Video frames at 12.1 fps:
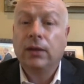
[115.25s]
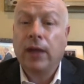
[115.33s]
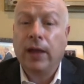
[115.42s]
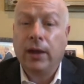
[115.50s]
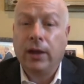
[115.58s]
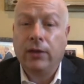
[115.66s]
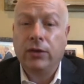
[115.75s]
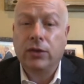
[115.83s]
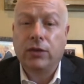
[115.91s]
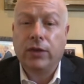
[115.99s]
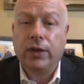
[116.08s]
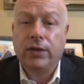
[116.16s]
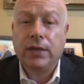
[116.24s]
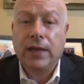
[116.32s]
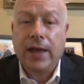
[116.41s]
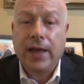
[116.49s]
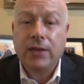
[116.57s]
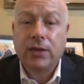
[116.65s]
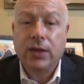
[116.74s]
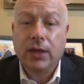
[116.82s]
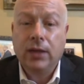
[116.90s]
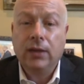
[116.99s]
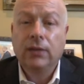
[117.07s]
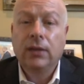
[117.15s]
and others for their tenacity
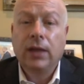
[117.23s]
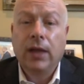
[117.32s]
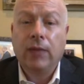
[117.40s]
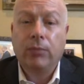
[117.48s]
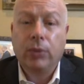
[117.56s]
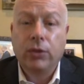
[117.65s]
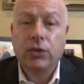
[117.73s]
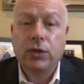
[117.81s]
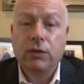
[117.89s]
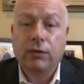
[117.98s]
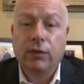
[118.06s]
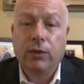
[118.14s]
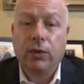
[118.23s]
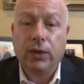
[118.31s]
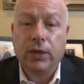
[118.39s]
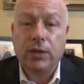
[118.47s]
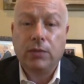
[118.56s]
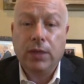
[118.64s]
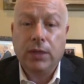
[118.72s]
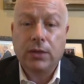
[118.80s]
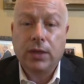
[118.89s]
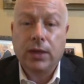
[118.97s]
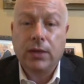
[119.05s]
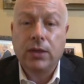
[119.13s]
in pushing forward these peace
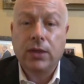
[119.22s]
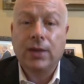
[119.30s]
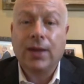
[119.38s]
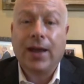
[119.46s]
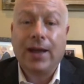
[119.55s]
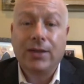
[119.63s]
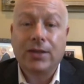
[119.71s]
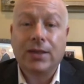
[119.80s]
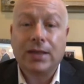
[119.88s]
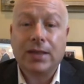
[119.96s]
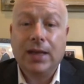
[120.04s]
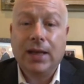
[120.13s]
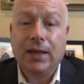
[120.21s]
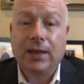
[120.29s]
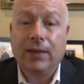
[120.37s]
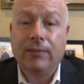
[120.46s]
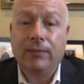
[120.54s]
deals and succeeding at them.